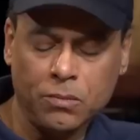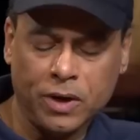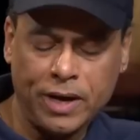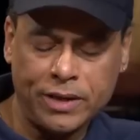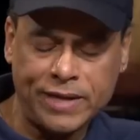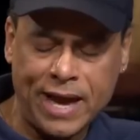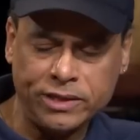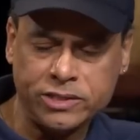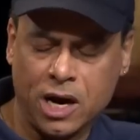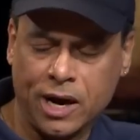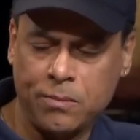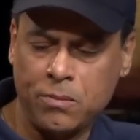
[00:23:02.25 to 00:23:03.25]
But at that
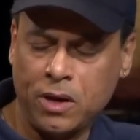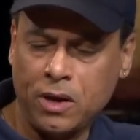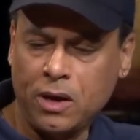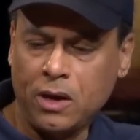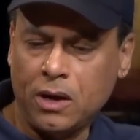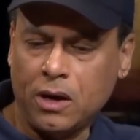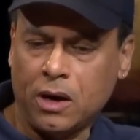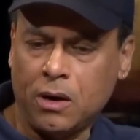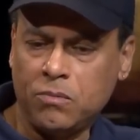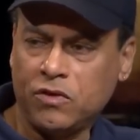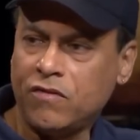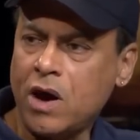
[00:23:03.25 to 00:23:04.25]
time,
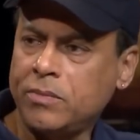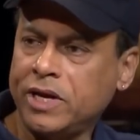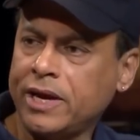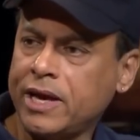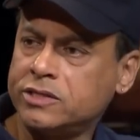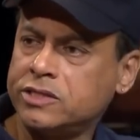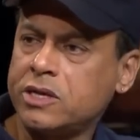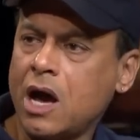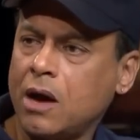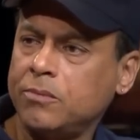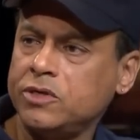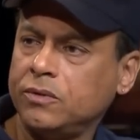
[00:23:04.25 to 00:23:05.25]
um, the vomiting had
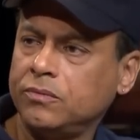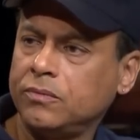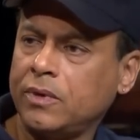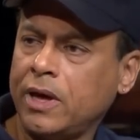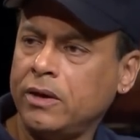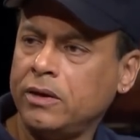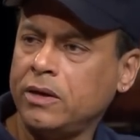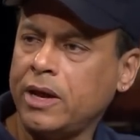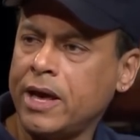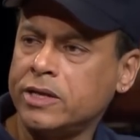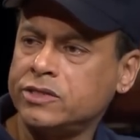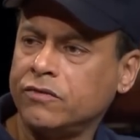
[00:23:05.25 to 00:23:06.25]
stopped. And
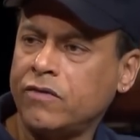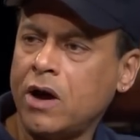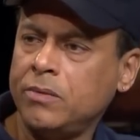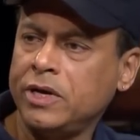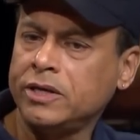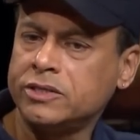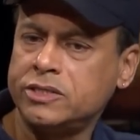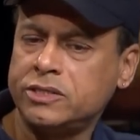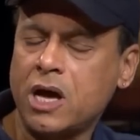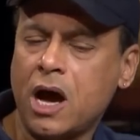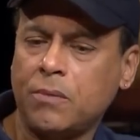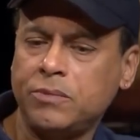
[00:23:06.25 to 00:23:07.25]
as the vomiting
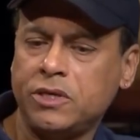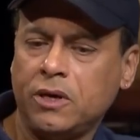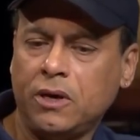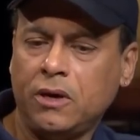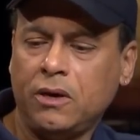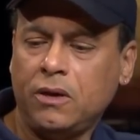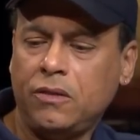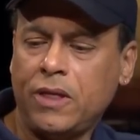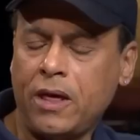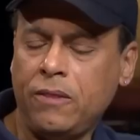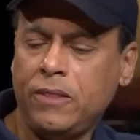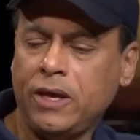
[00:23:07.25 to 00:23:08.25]
stopped,
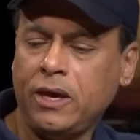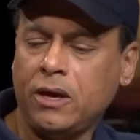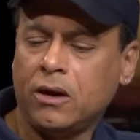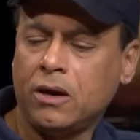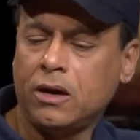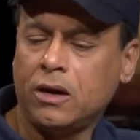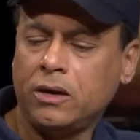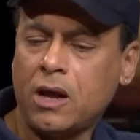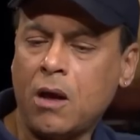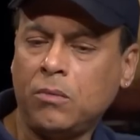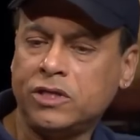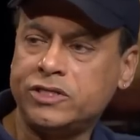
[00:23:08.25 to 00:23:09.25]
then the uh,
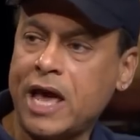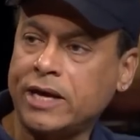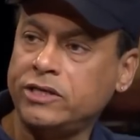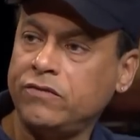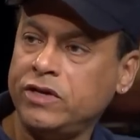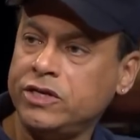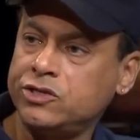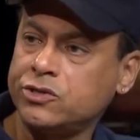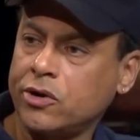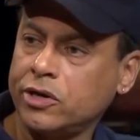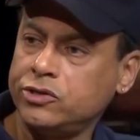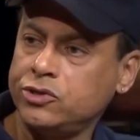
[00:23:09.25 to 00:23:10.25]
anomalous activities
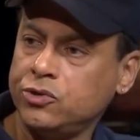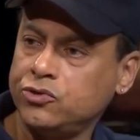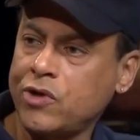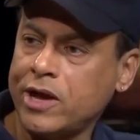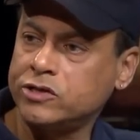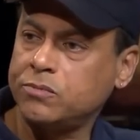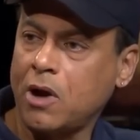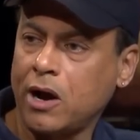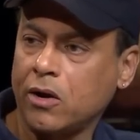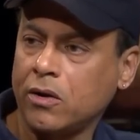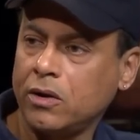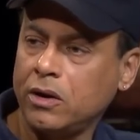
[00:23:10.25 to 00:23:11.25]
started to
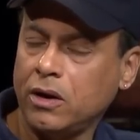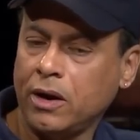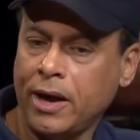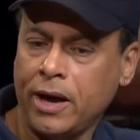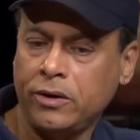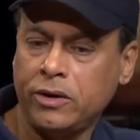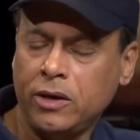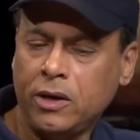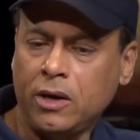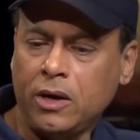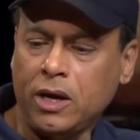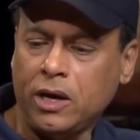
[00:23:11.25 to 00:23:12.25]
transpire. And
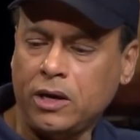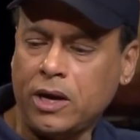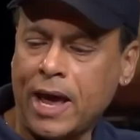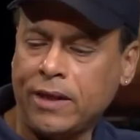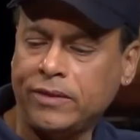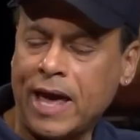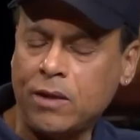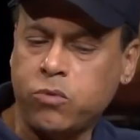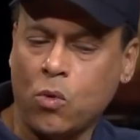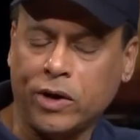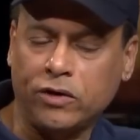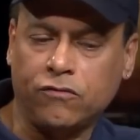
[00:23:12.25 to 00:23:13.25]
it, at that
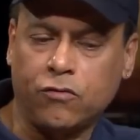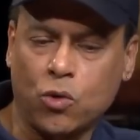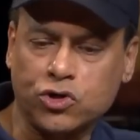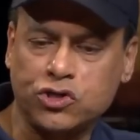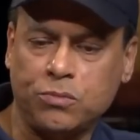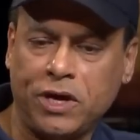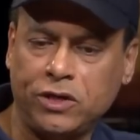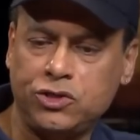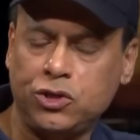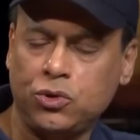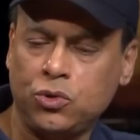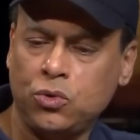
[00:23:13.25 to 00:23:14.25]
point, forced me
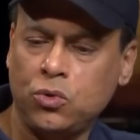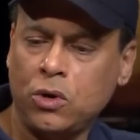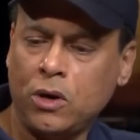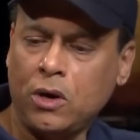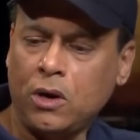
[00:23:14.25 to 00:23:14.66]
to,